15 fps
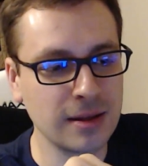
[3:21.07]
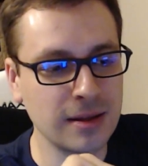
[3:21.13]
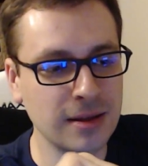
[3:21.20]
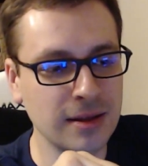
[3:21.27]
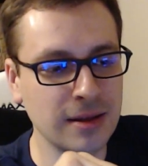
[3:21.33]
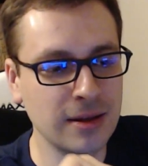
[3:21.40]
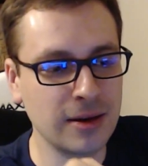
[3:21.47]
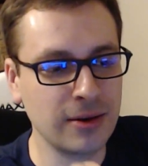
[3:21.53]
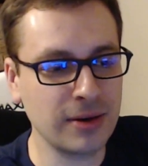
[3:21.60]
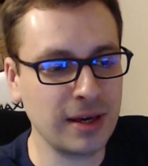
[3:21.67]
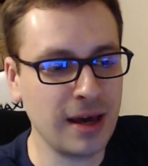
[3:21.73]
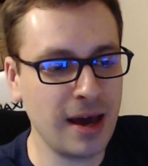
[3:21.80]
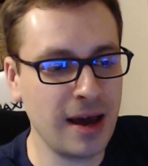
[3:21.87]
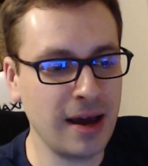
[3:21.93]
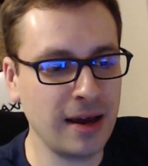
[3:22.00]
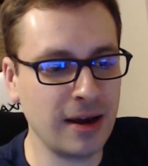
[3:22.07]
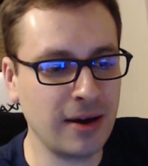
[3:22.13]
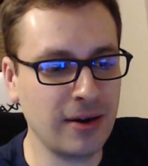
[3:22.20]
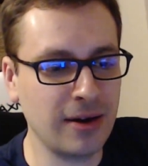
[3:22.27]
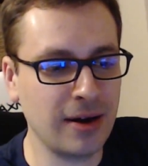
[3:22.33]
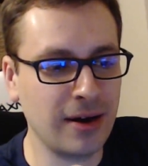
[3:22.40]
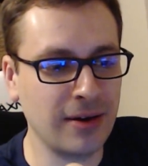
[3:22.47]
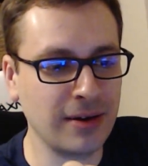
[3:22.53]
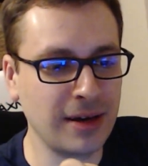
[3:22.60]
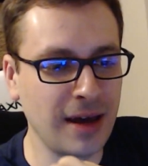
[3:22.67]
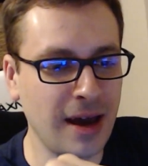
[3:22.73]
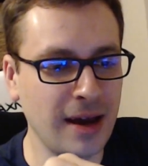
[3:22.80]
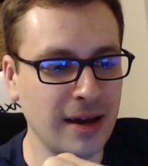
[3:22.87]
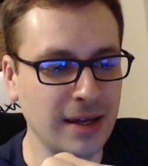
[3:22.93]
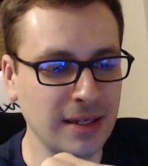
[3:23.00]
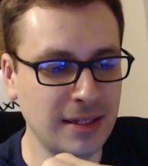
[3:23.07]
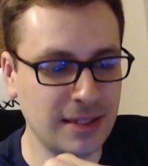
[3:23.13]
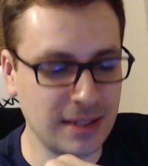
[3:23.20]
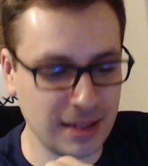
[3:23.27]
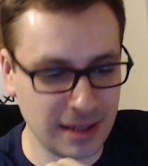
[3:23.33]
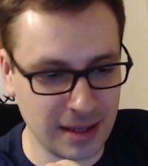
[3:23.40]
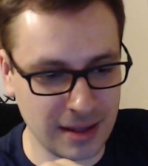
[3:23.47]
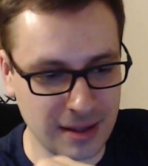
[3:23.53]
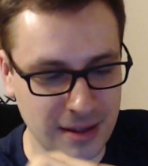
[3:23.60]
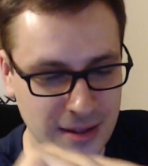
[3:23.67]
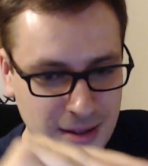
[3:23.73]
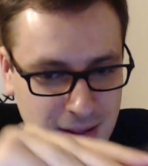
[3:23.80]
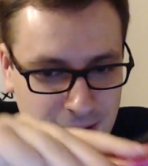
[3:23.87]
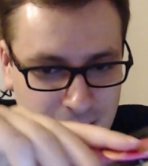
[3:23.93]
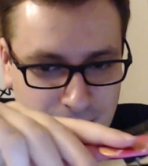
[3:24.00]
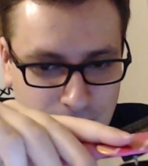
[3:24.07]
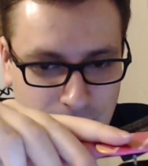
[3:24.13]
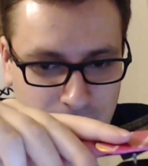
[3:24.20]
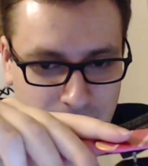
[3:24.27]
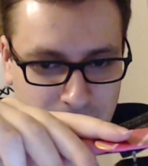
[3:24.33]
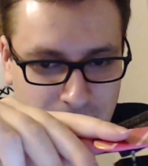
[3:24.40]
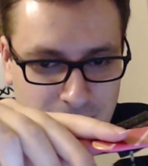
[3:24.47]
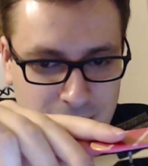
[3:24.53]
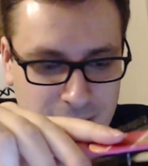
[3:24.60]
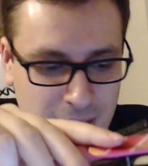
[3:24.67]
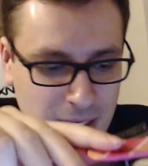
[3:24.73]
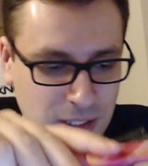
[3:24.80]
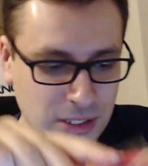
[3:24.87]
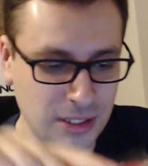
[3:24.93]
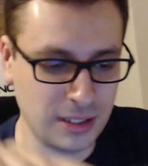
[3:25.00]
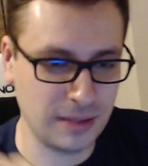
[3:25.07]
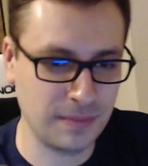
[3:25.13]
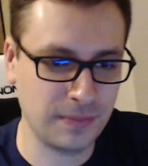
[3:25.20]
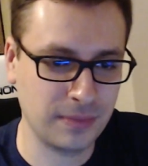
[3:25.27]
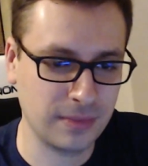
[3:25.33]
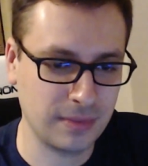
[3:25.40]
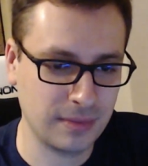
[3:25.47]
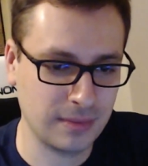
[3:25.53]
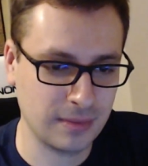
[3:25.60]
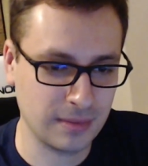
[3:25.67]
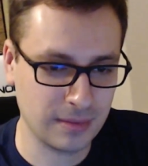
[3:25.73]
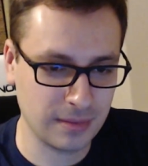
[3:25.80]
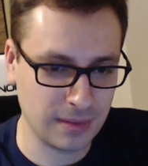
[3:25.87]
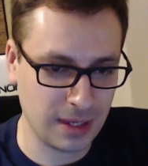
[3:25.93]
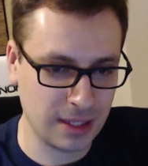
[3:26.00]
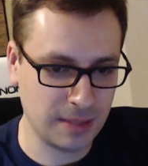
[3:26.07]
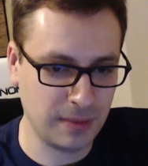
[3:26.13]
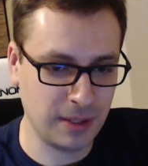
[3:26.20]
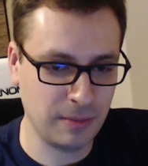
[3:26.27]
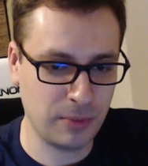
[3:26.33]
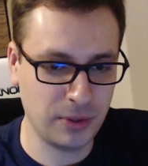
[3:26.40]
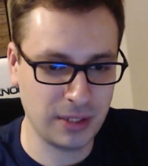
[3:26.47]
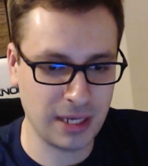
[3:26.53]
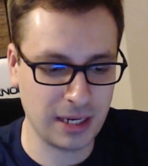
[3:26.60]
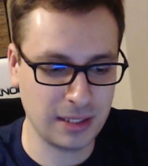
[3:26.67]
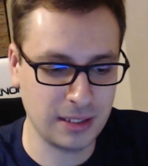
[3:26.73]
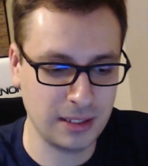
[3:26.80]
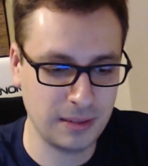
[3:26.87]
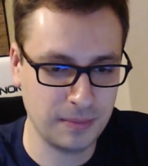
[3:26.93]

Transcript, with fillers: Okay, it's... That is so much foam. Okay, there's actually... It's being protected.